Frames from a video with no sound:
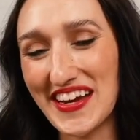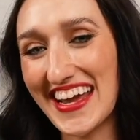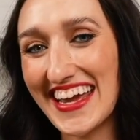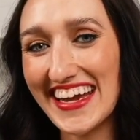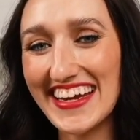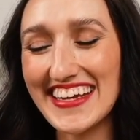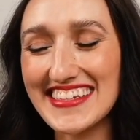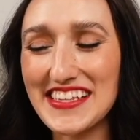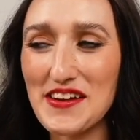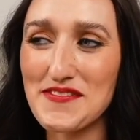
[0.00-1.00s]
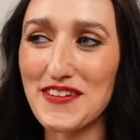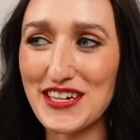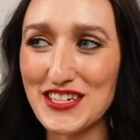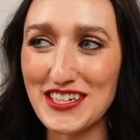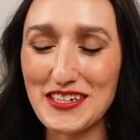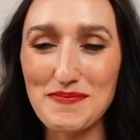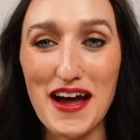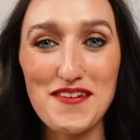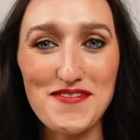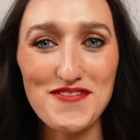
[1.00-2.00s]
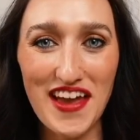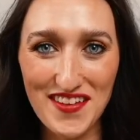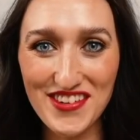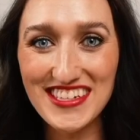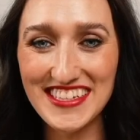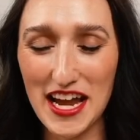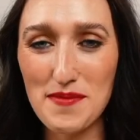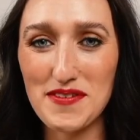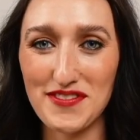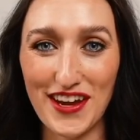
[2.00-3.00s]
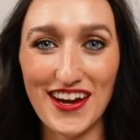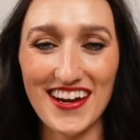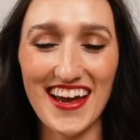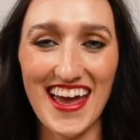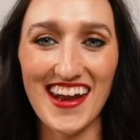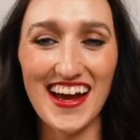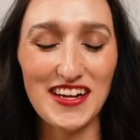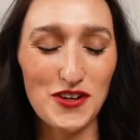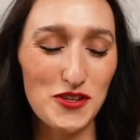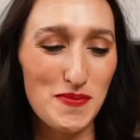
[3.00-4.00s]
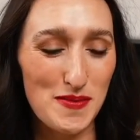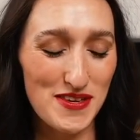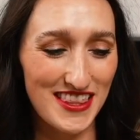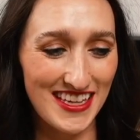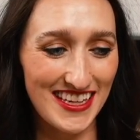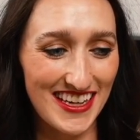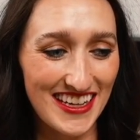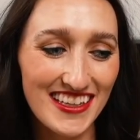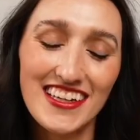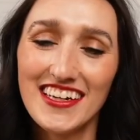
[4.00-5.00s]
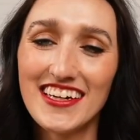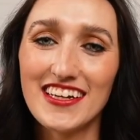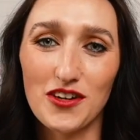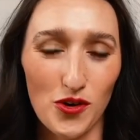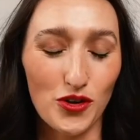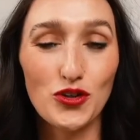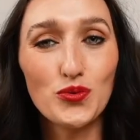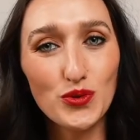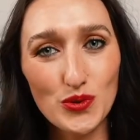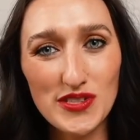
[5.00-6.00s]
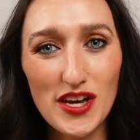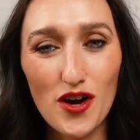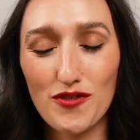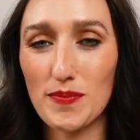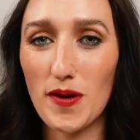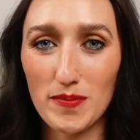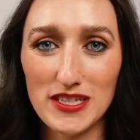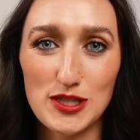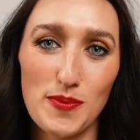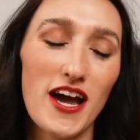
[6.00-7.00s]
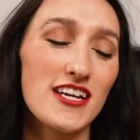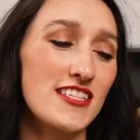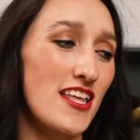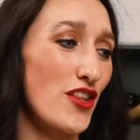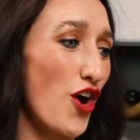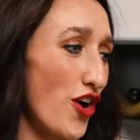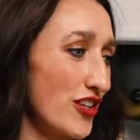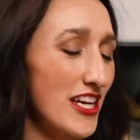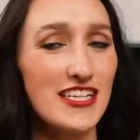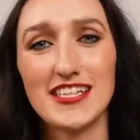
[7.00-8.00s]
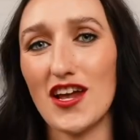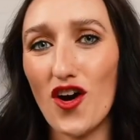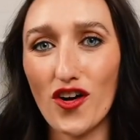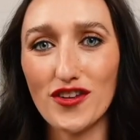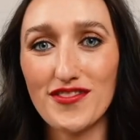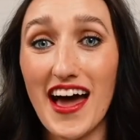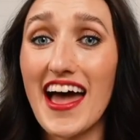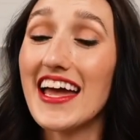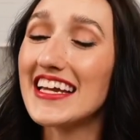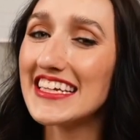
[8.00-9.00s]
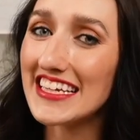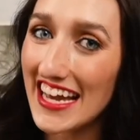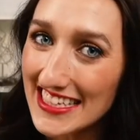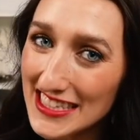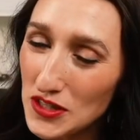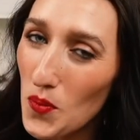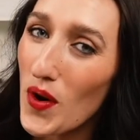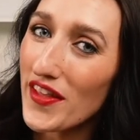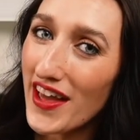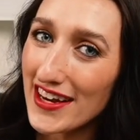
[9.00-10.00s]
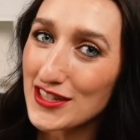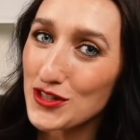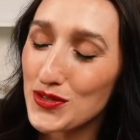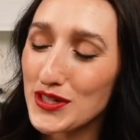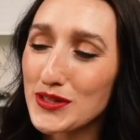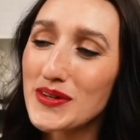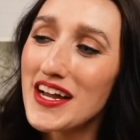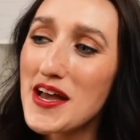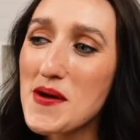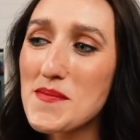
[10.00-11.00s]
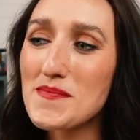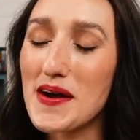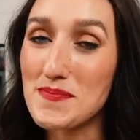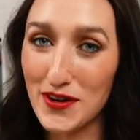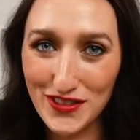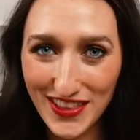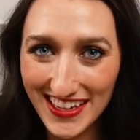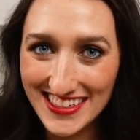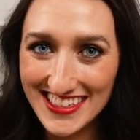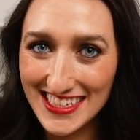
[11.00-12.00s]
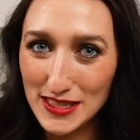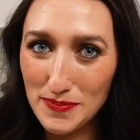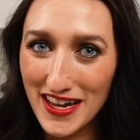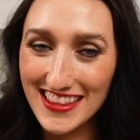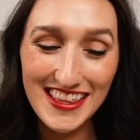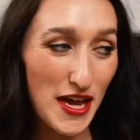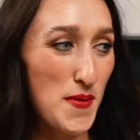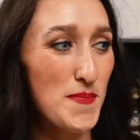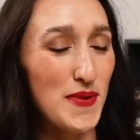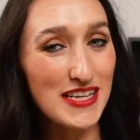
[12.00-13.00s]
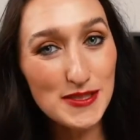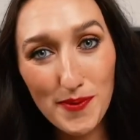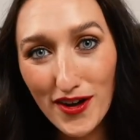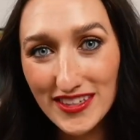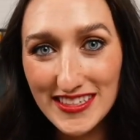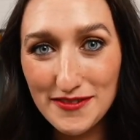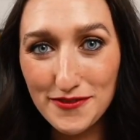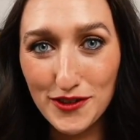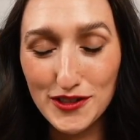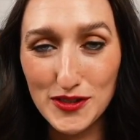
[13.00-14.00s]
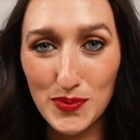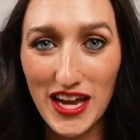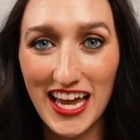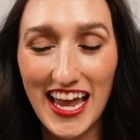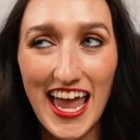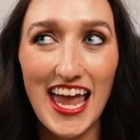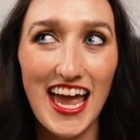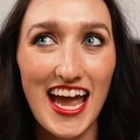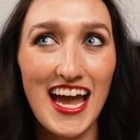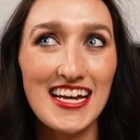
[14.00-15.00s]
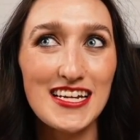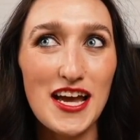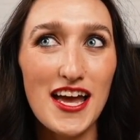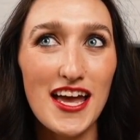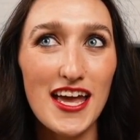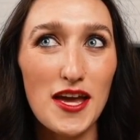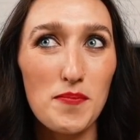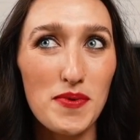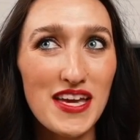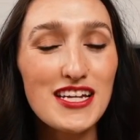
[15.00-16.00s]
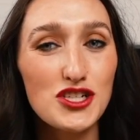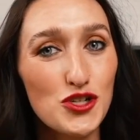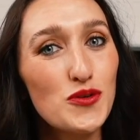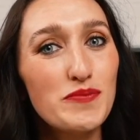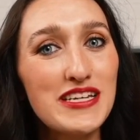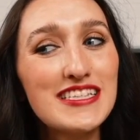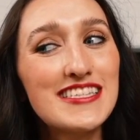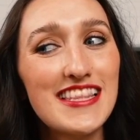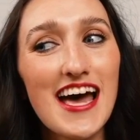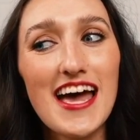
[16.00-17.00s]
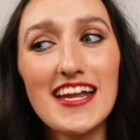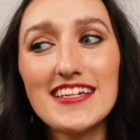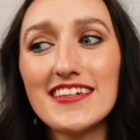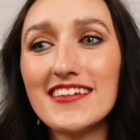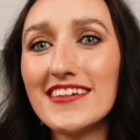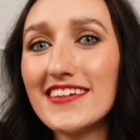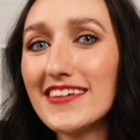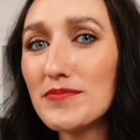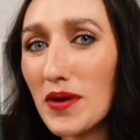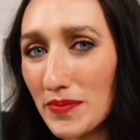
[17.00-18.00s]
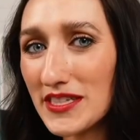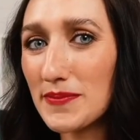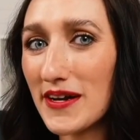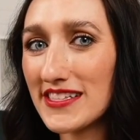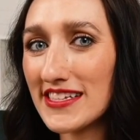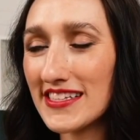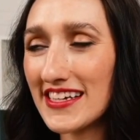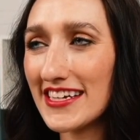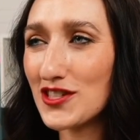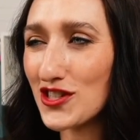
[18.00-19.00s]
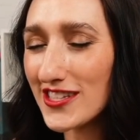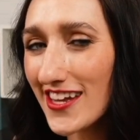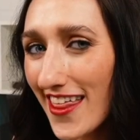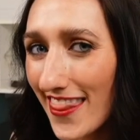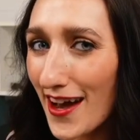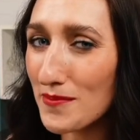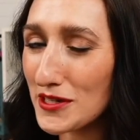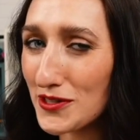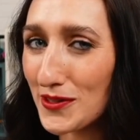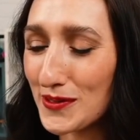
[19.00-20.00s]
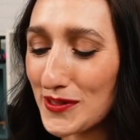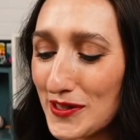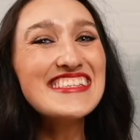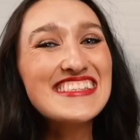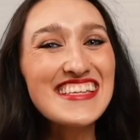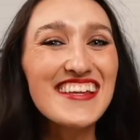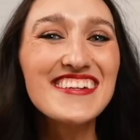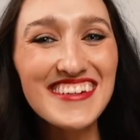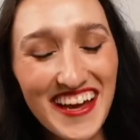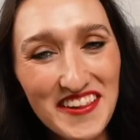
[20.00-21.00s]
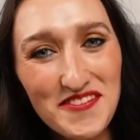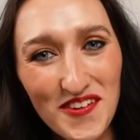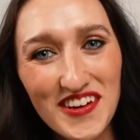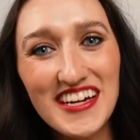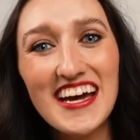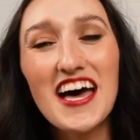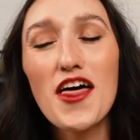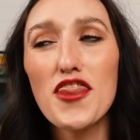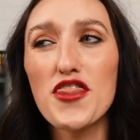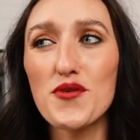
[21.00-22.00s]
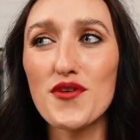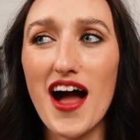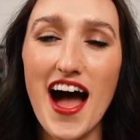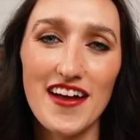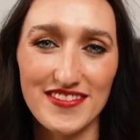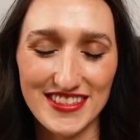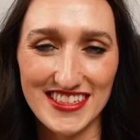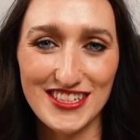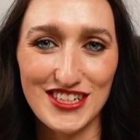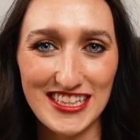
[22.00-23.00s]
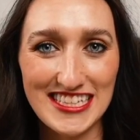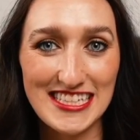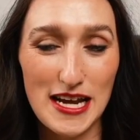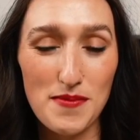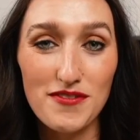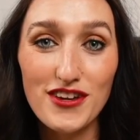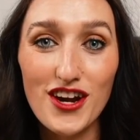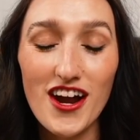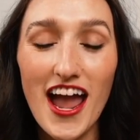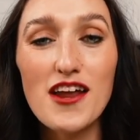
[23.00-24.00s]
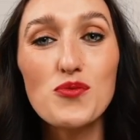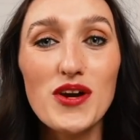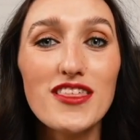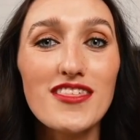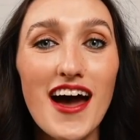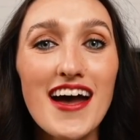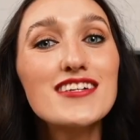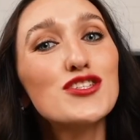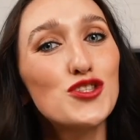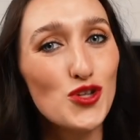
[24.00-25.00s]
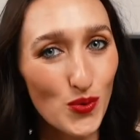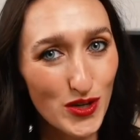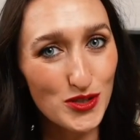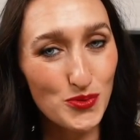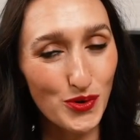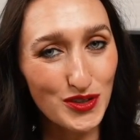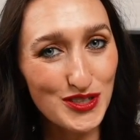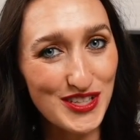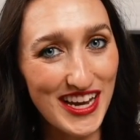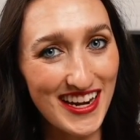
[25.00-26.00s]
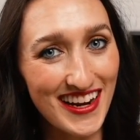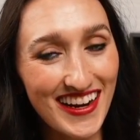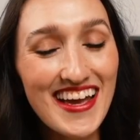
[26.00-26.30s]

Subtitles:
It is officially my favorite time of year, and I know you may be thinking, Nicole, you lose it over pumpkin spice and the holidays and all of that. And yes, while that is true, my birthday is this month, baseball is in full swing, and it being June means that pumpkin spice season is just that much closer. Southern California thrives during this time of year, and with that, so does roller skating.